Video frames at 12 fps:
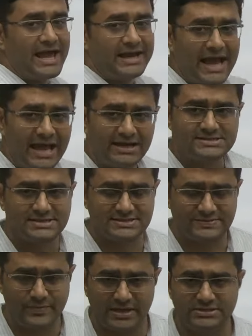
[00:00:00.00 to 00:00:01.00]

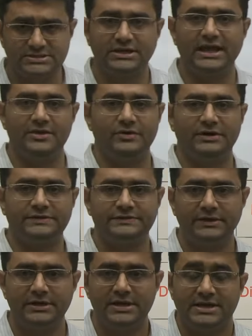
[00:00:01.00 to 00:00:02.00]
analysis-based keywords.
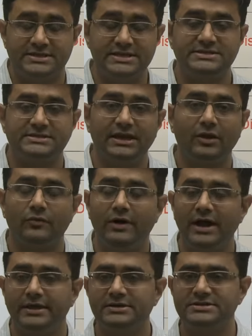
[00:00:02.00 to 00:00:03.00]
This
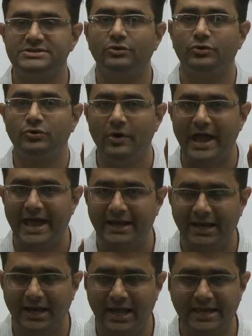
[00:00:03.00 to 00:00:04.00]
requires you to
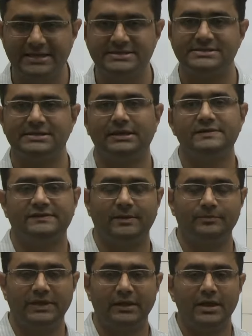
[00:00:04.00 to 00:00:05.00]
analyze
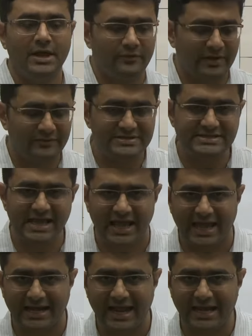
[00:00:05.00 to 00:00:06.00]
something. When we say
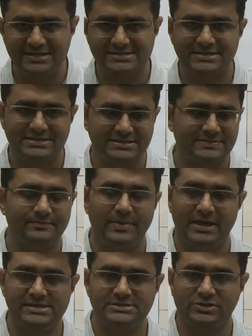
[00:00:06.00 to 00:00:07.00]

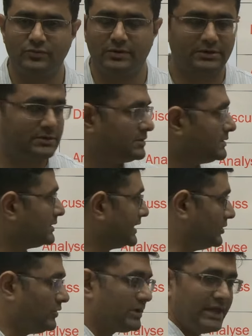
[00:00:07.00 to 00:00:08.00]
analysis-based,
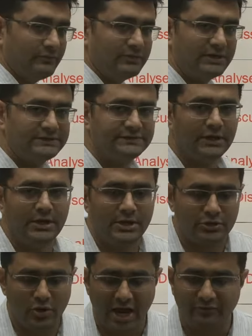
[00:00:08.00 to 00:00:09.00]
keywords,
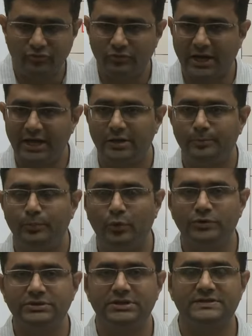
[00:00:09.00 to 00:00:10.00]
you have to write
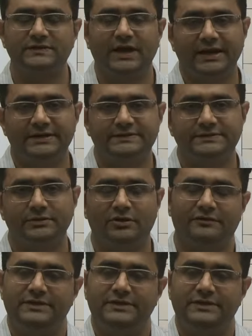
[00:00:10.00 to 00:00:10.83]
both the sides of